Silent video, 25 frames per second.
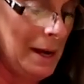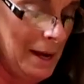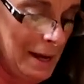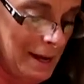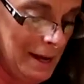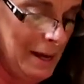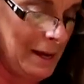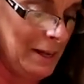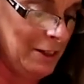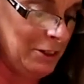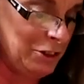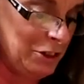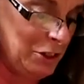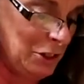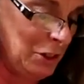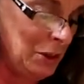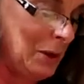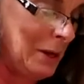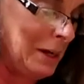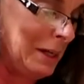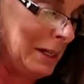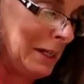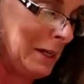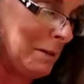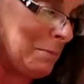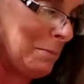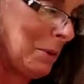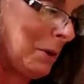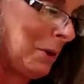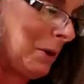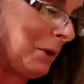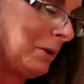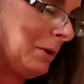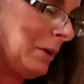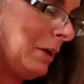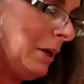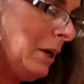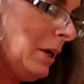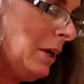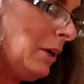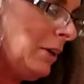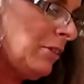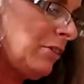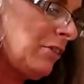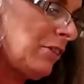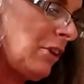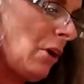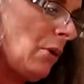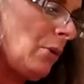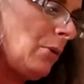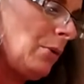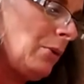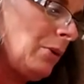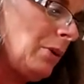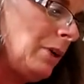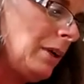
yes, you're gonna get burned. So,